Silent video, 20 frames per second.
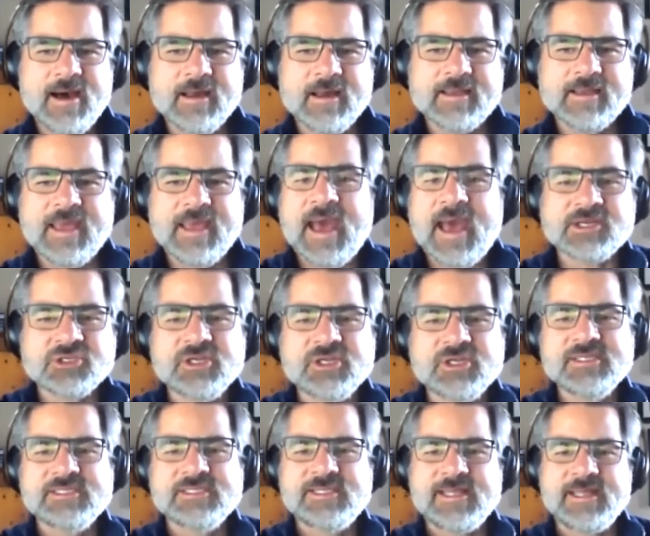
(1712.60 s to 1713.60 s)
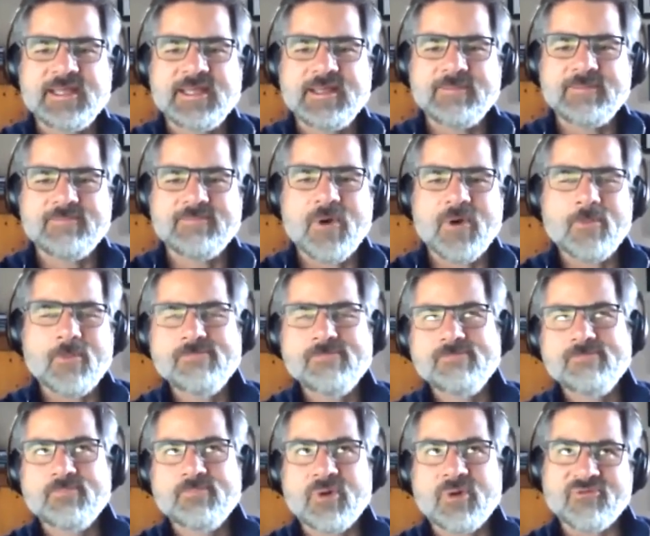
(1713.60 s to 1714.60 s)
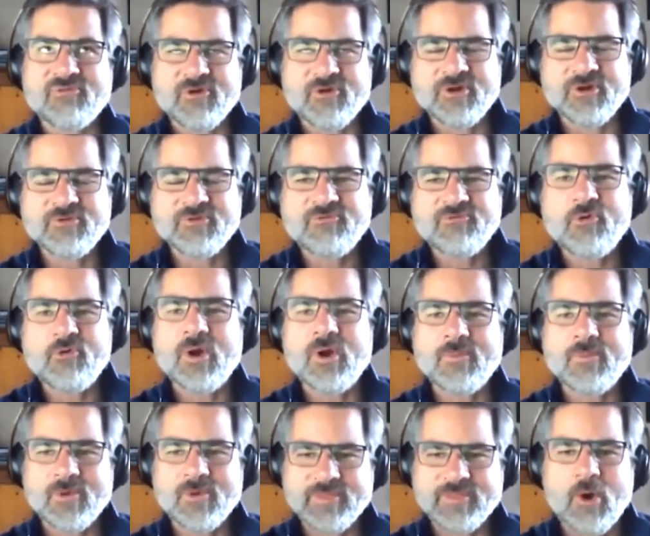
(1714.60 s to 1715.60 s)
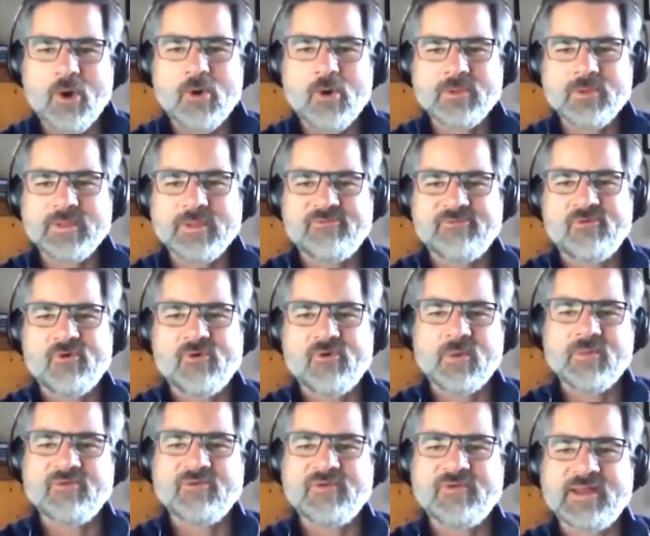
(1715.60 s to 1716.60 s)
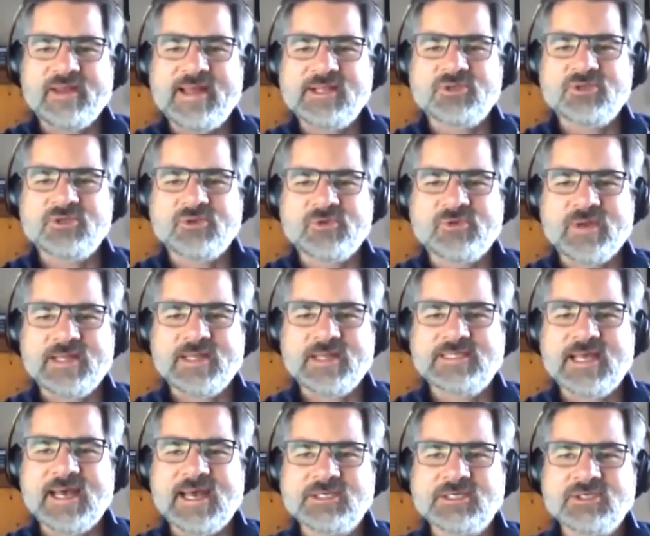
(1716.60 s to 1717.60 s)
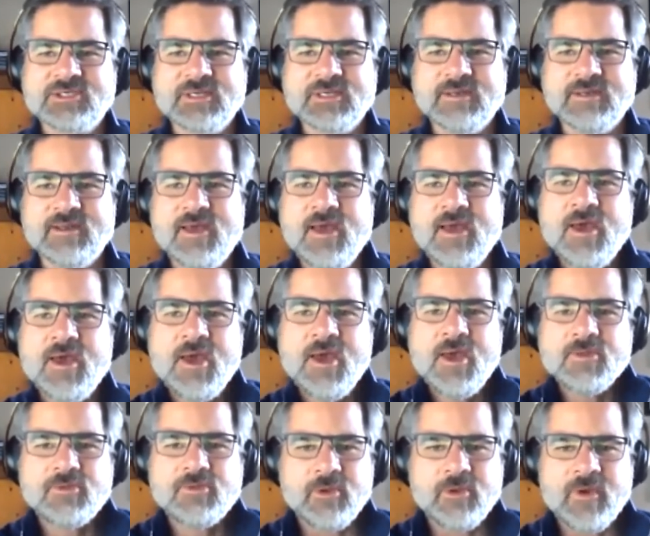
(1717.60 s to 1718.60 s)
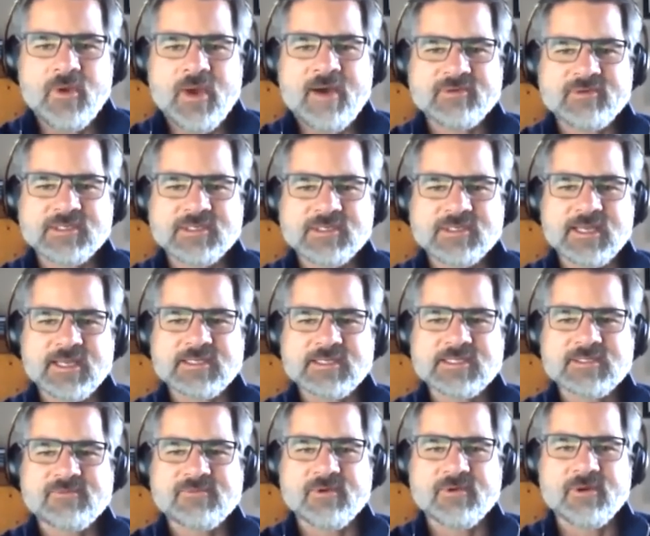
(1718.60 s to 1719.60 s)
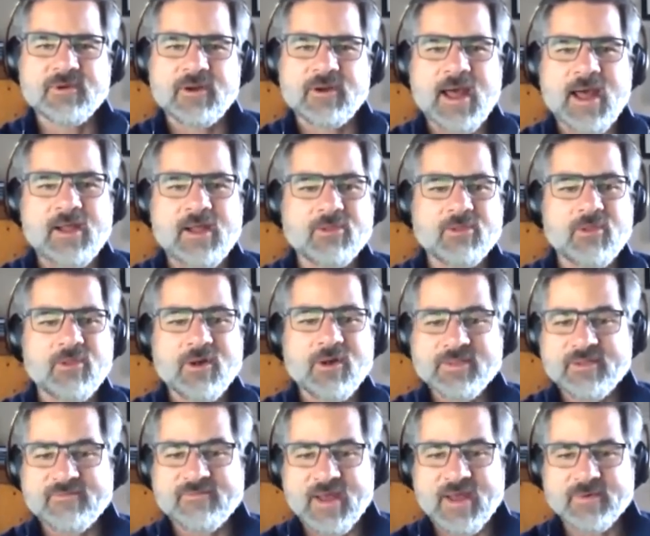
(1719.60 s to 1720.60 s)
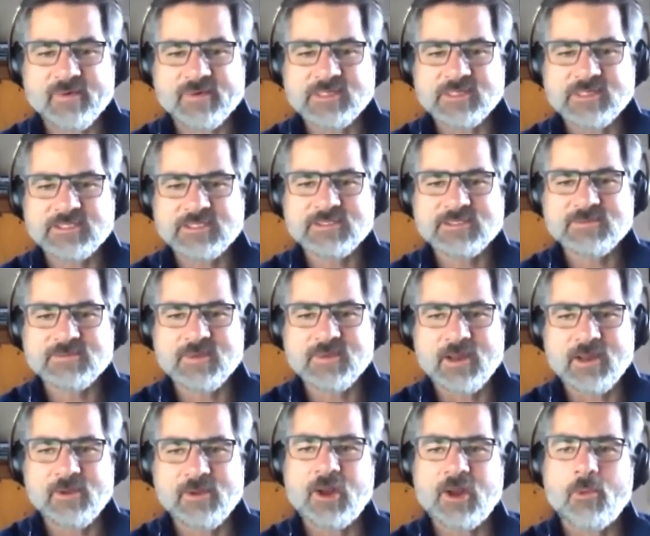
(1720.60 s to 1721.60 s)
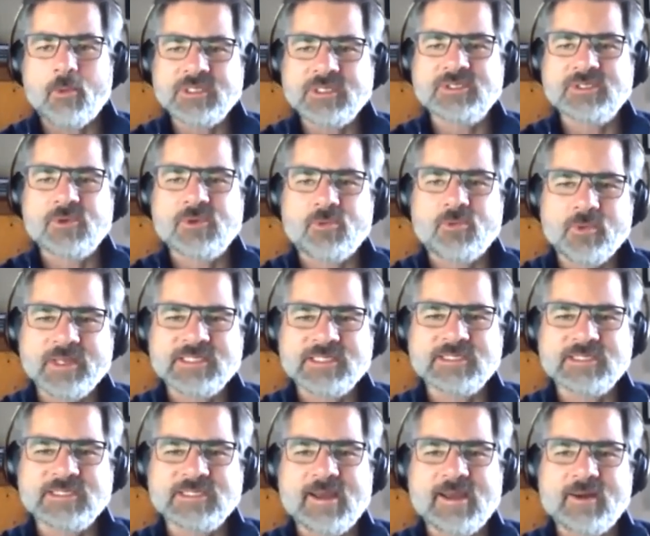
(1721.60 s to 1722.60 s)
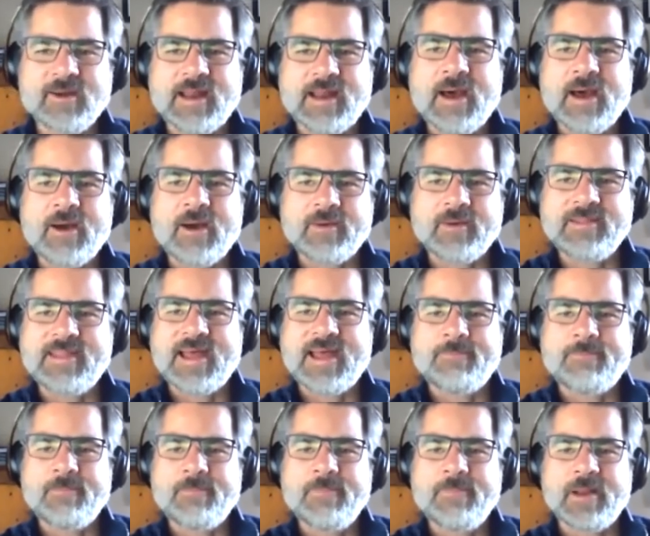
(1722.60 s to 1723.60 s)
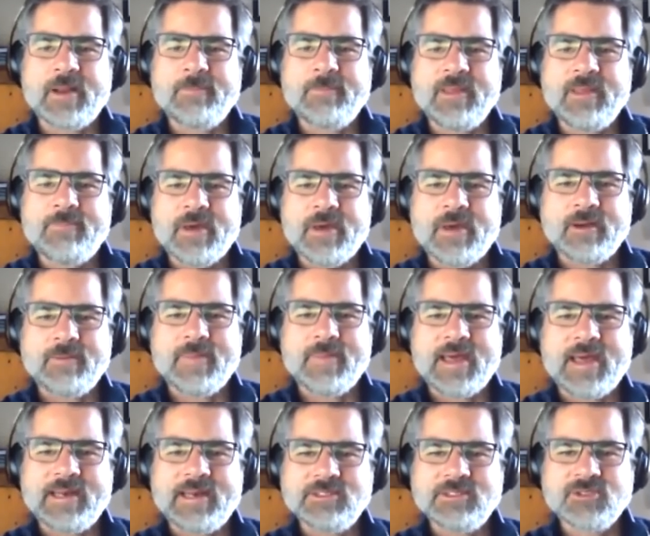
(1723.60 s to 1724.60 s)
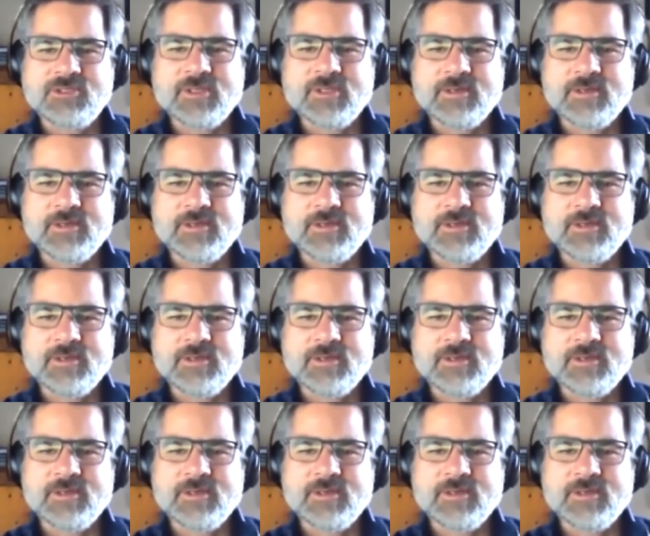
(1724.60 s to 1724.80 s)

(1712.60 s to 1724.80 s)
cash is the preferred form or the only form of financial transaction. Do you have a sense for how long the virus, or what's the risk there, and how can that be better managed?